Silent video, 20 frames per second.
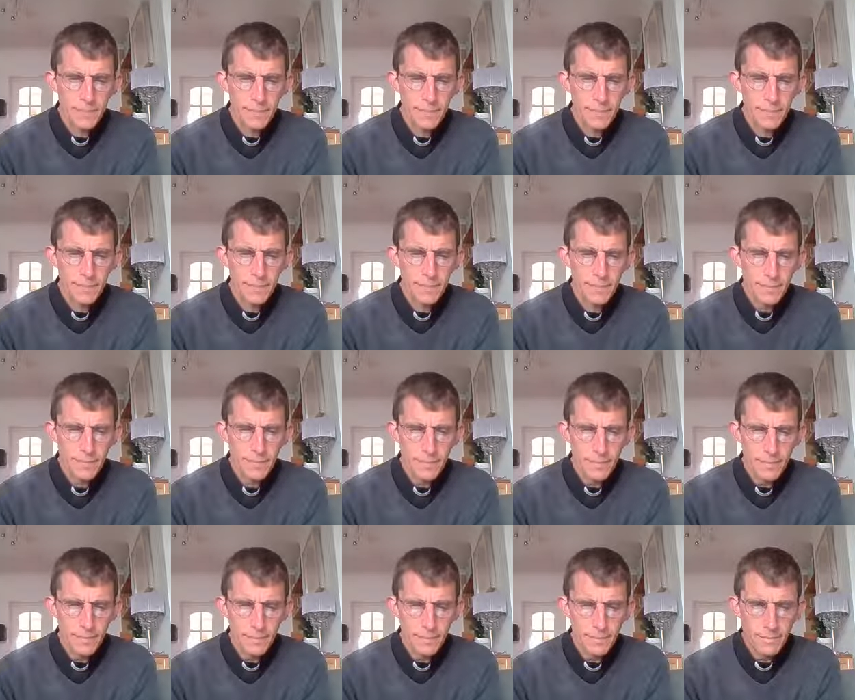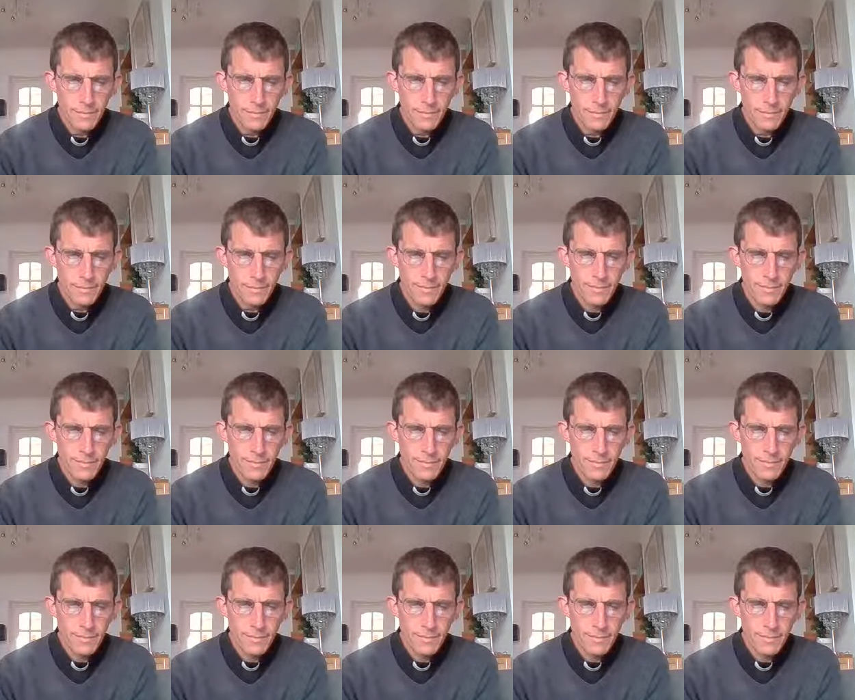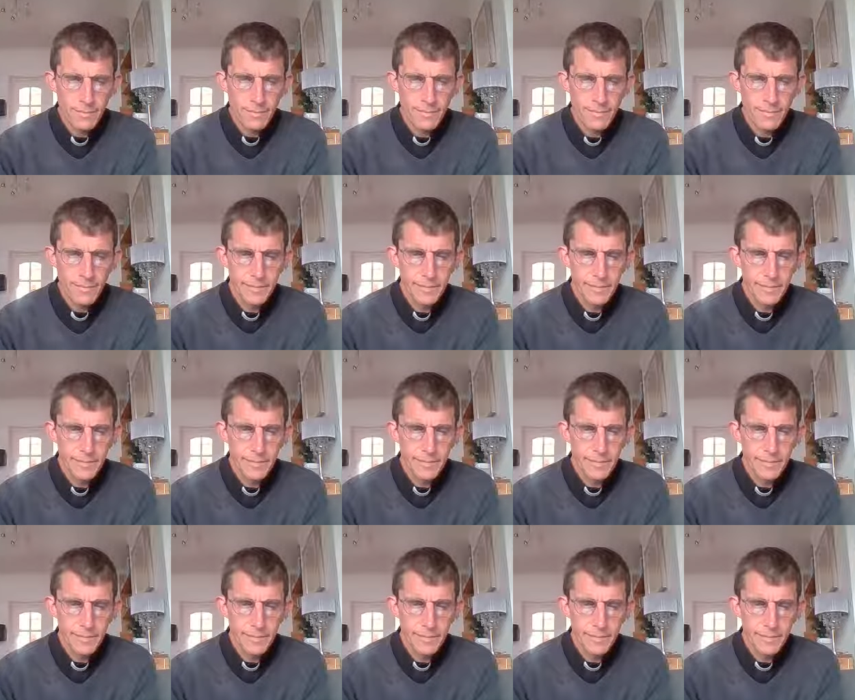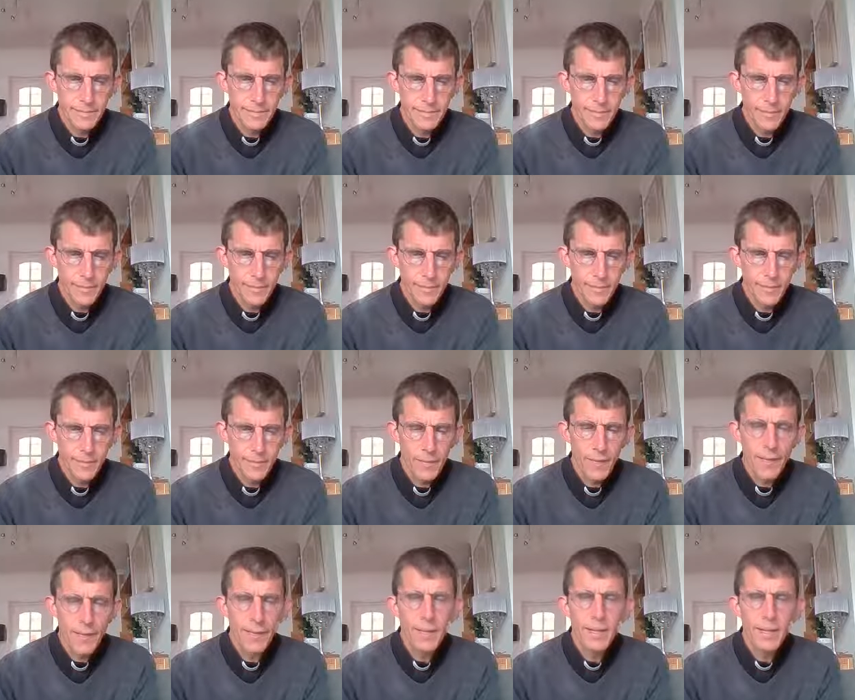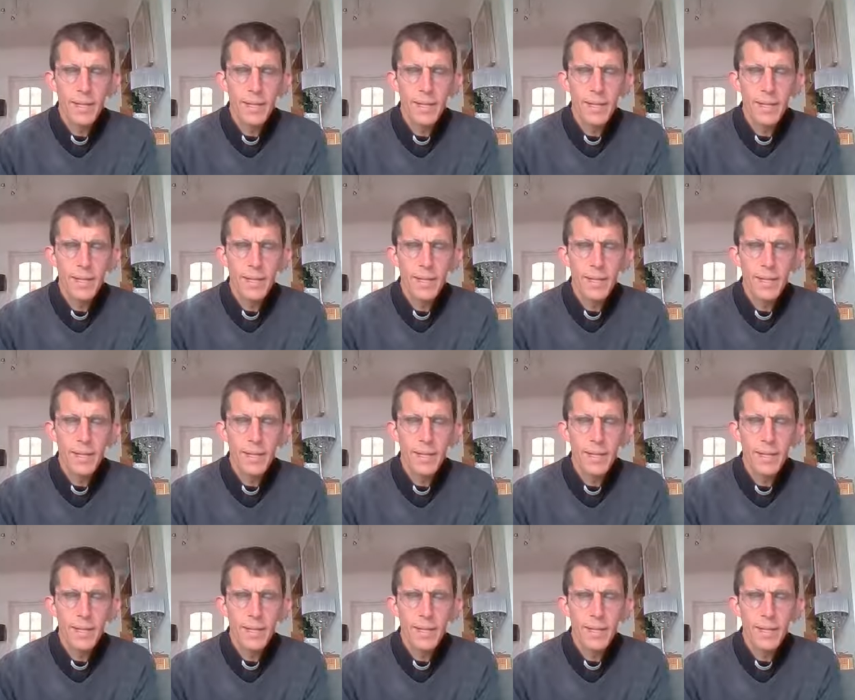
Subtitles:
Nothing is said.